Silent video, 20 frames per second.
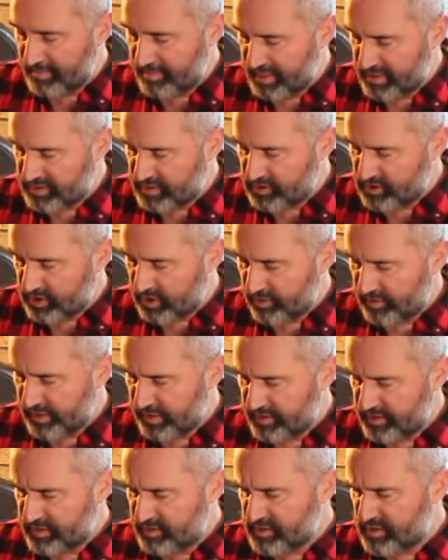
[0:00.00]
mason jar
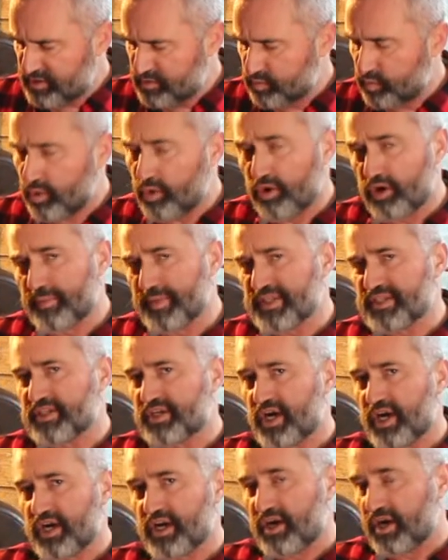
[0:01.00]
in. This is warm, it's
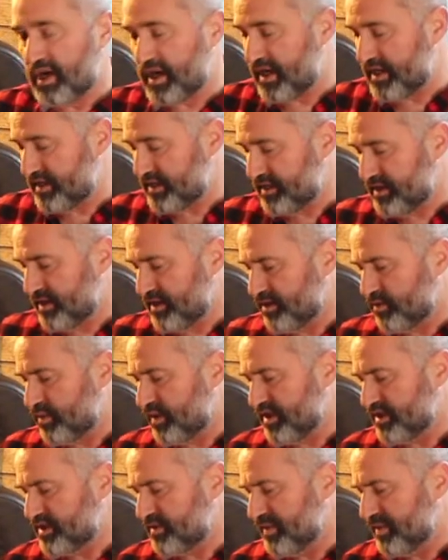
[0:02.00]
not hot. You don't
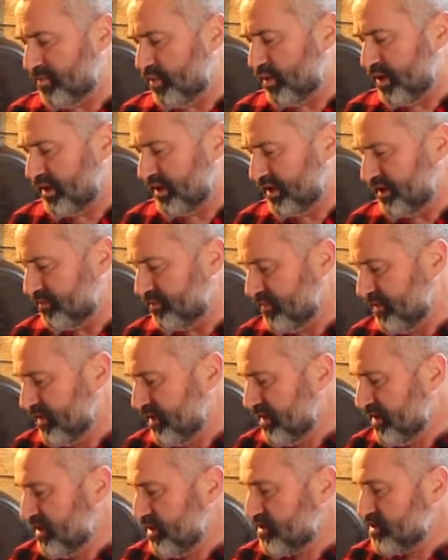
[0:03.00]
want it to be boiling.
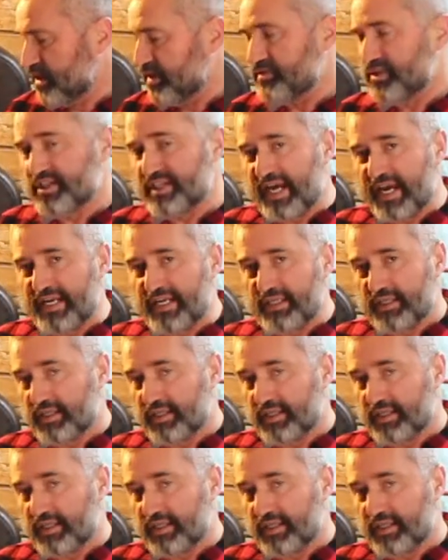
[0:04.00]
So I've just added a